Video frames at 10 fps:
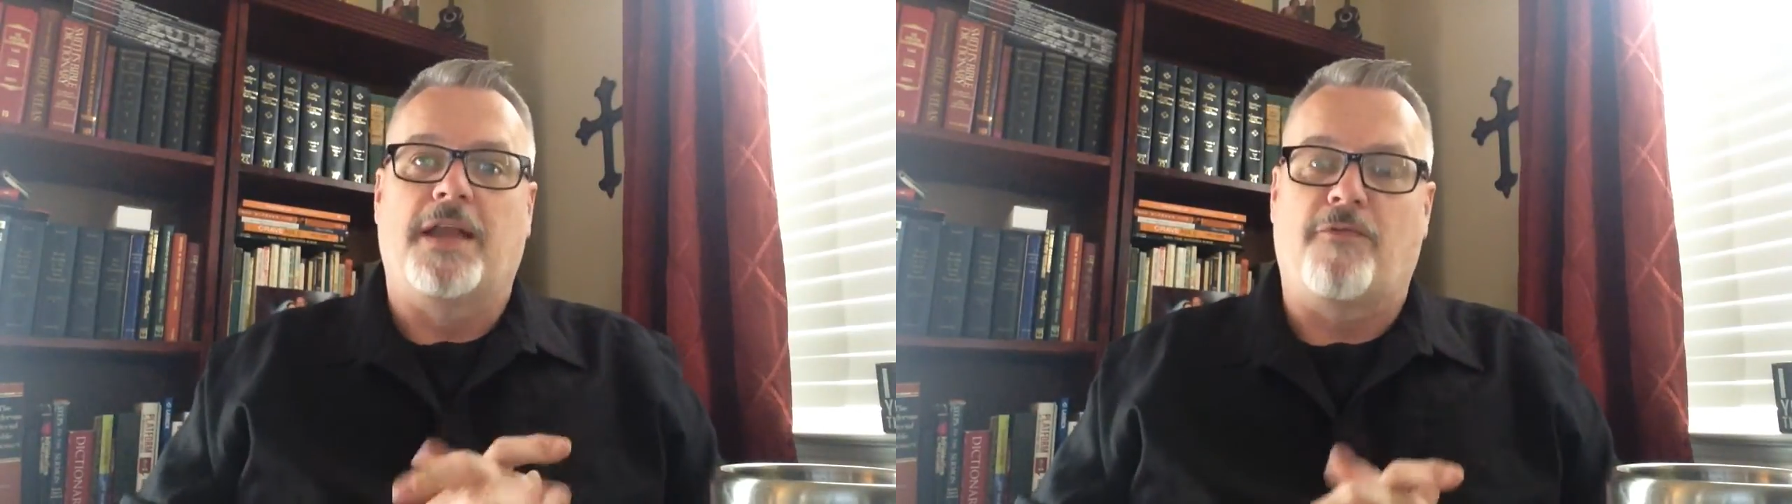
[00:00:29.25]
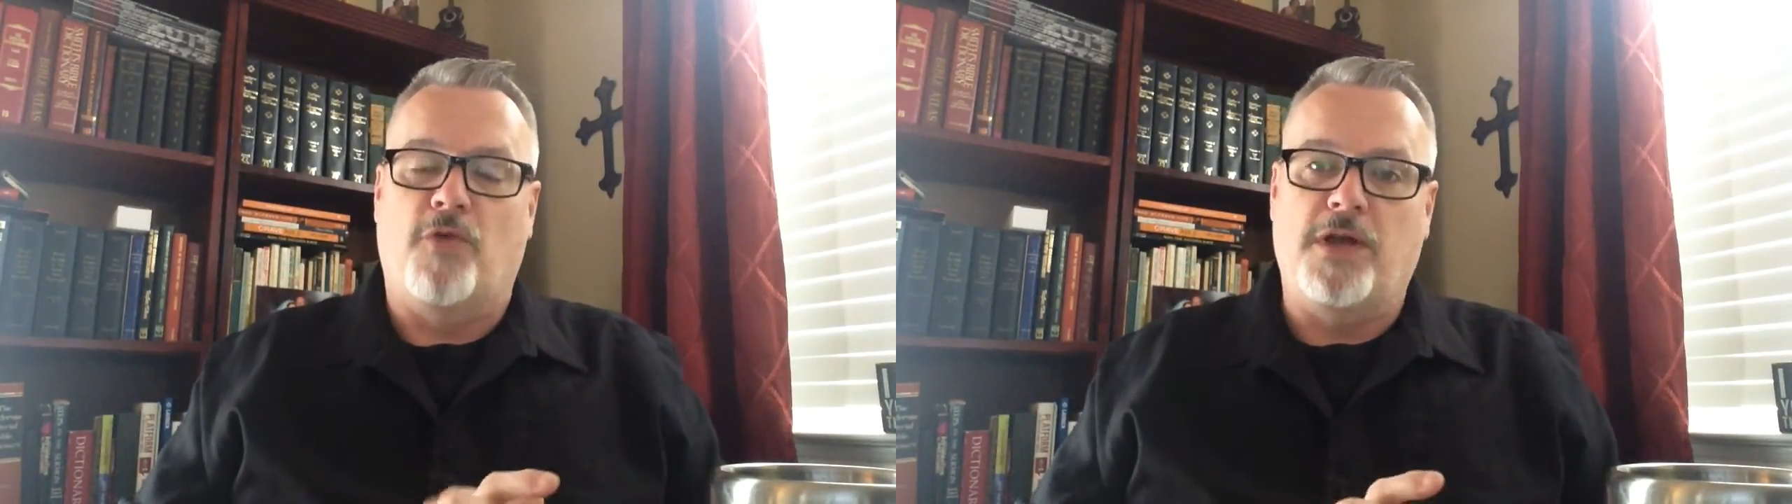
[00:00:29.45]

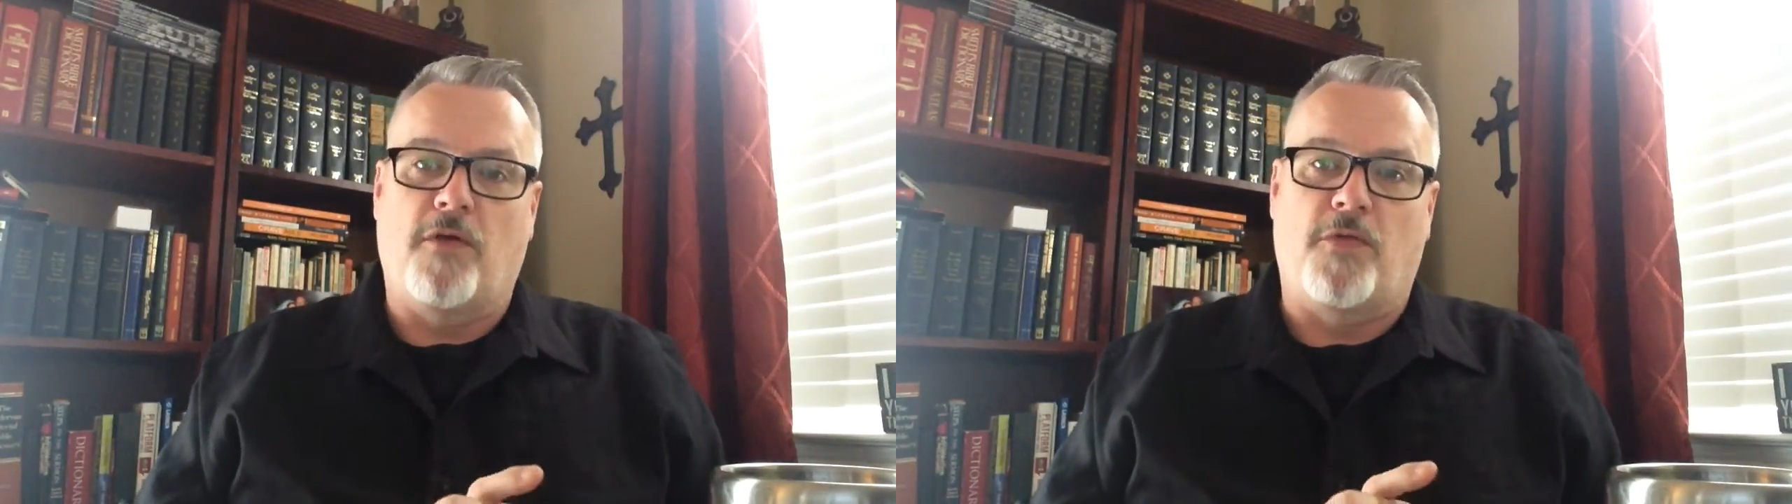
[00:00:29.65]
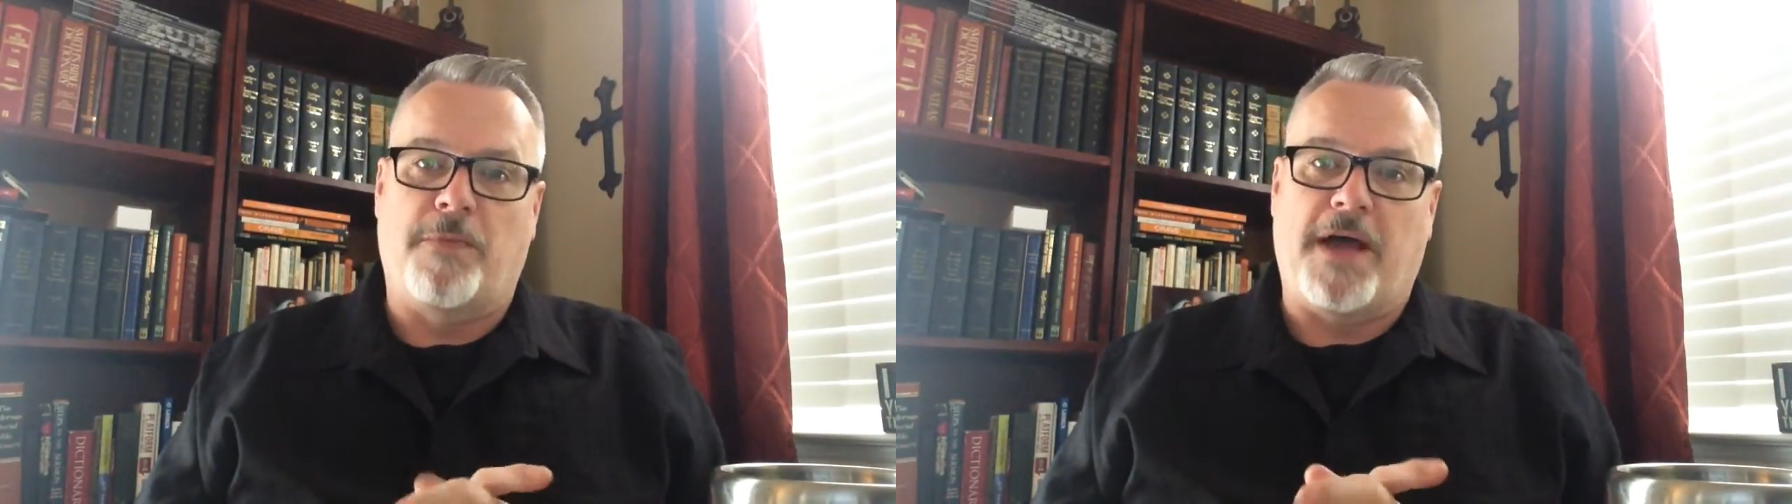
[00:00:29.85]
I've written
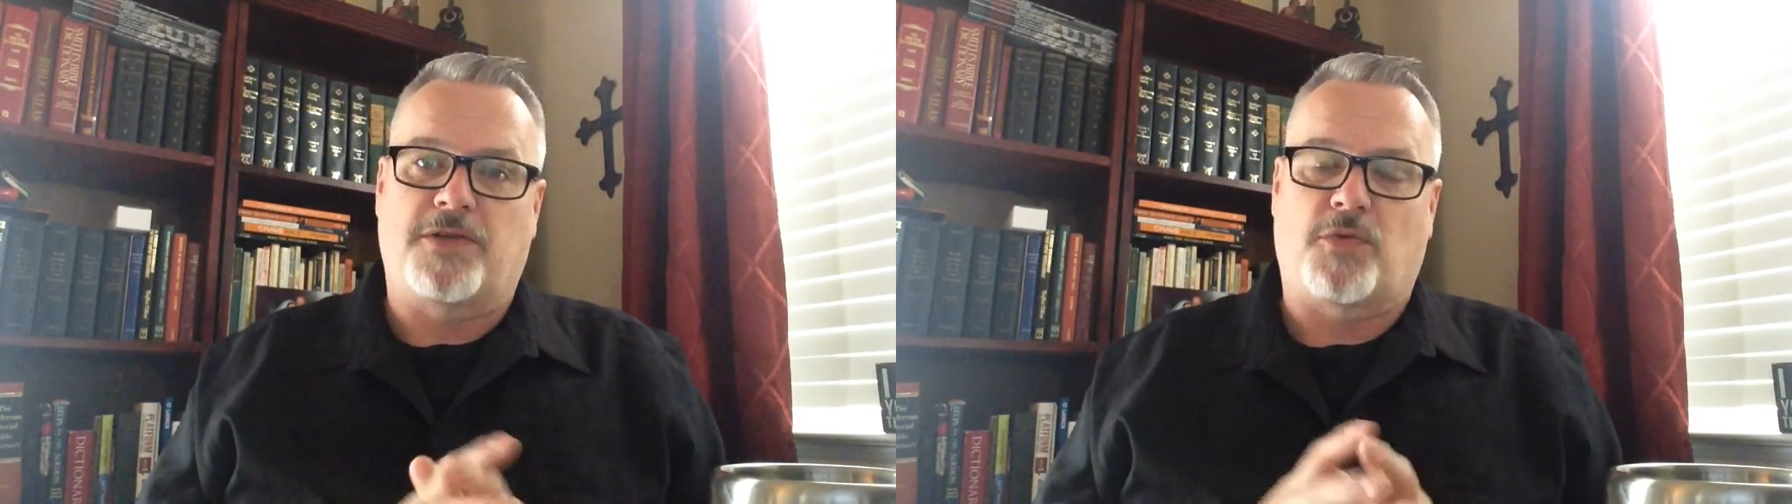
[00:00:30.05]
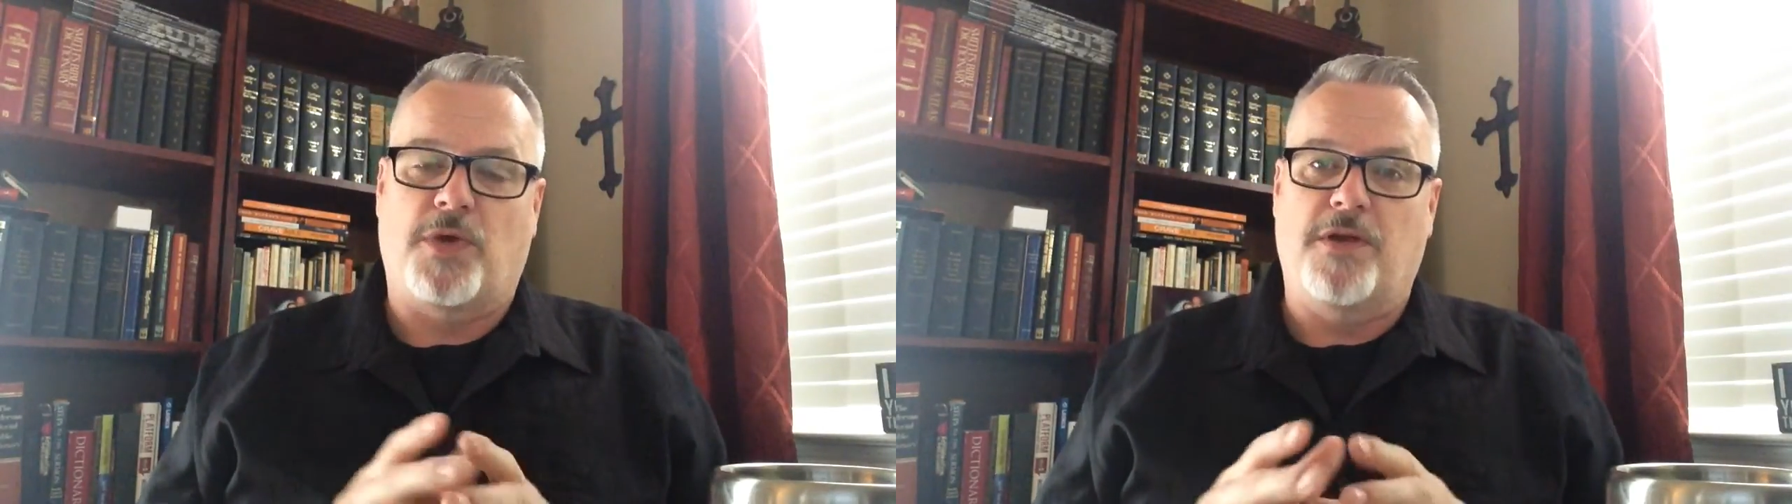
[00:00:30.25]
over the
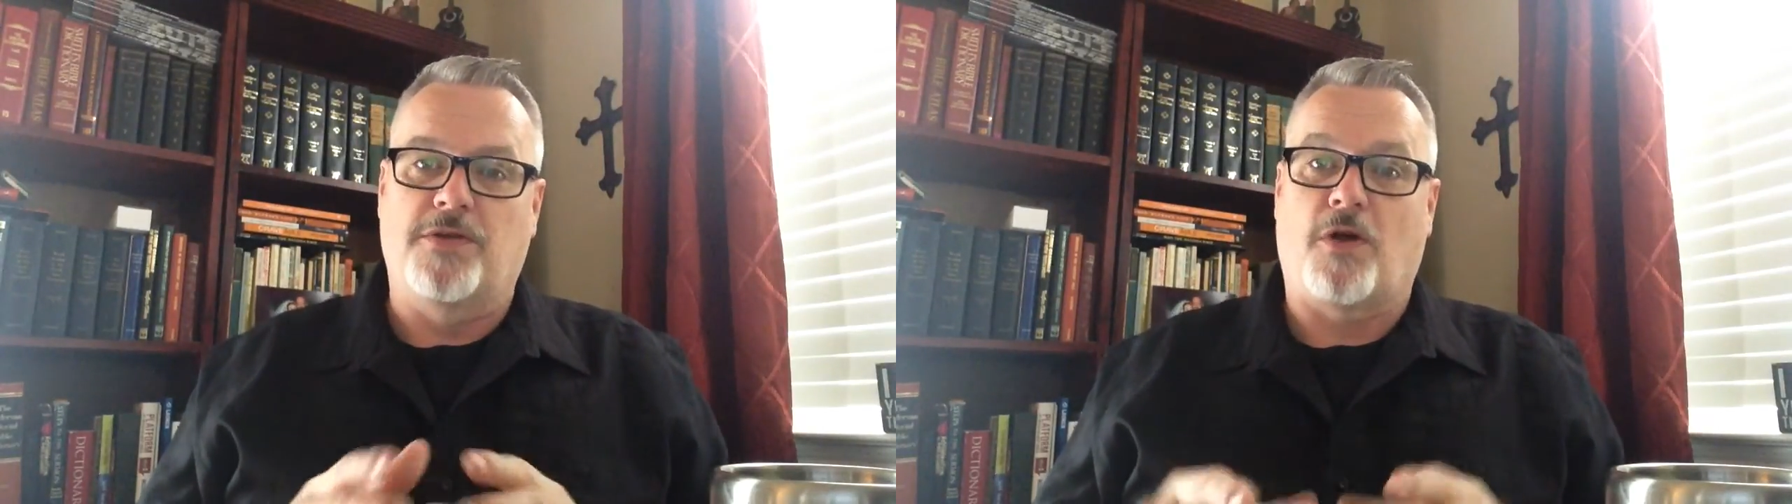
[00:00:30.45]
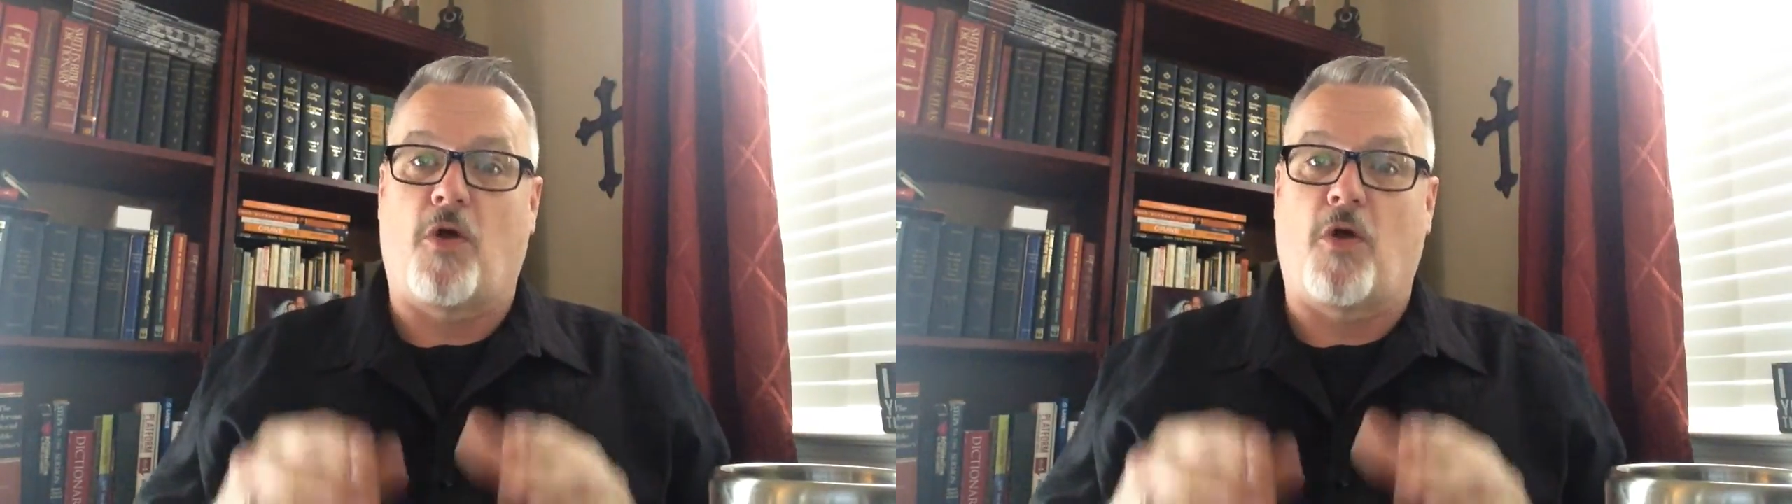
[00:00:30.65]
past 3 years,